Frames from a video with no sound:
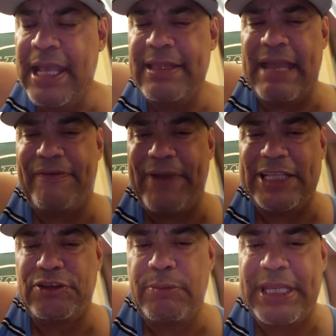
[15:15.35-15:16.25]
That
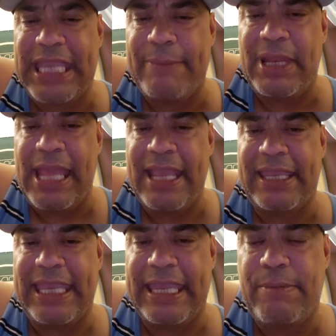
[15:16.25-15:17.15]
Fat Joe became a Latin
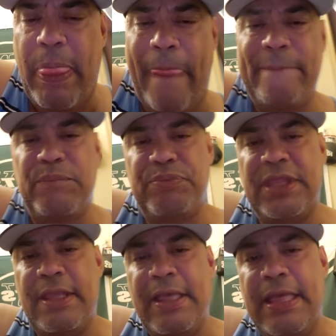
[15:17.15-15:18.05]
King,
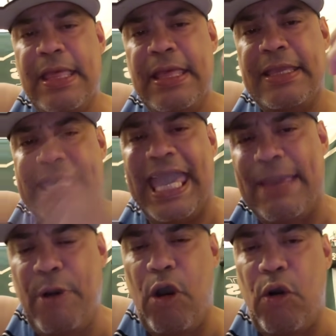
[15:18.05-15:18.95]

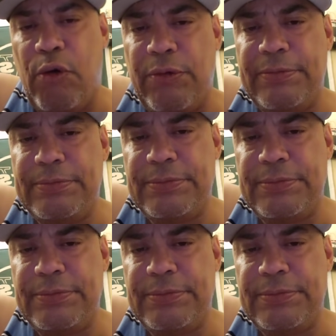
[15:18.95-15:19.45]
came home,